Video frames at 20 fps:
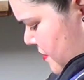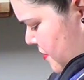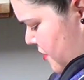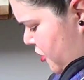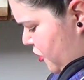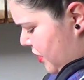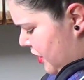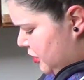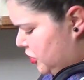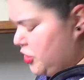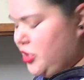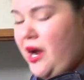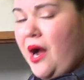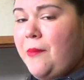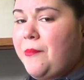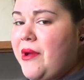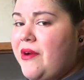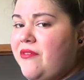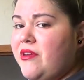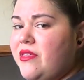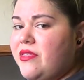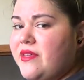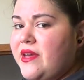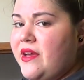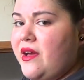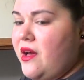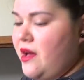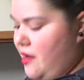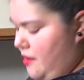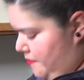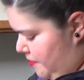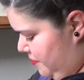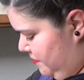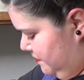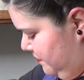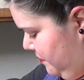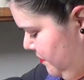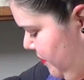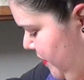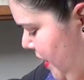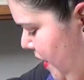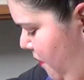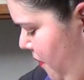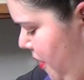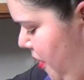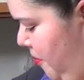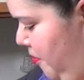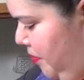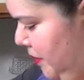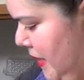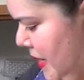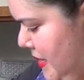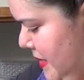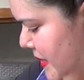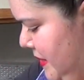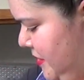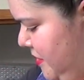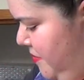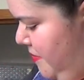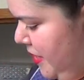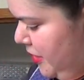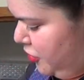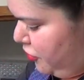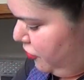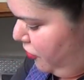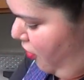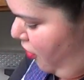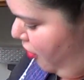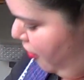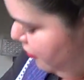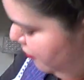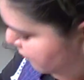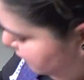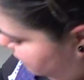You could chop everything up, but I want to blend it to make sure all the